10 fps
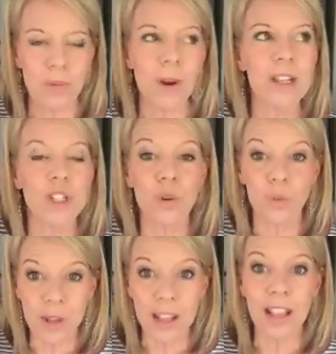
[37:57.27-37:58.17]
What is your
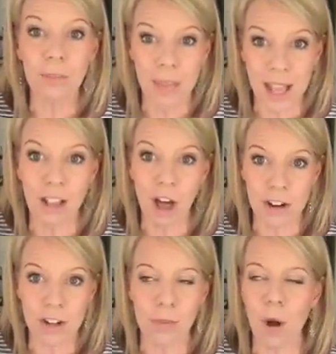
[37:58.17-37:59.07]
really big long
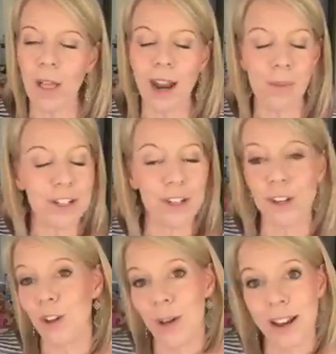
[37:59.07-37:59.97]
term goal? And I want you
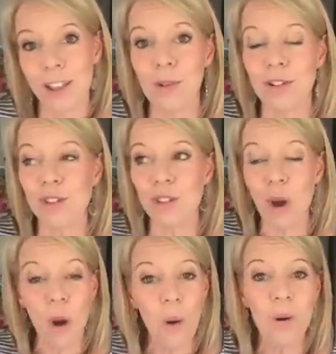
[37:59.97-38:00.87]
to do it. You are
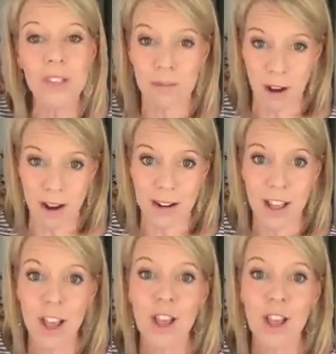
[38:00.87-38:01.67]
so smart.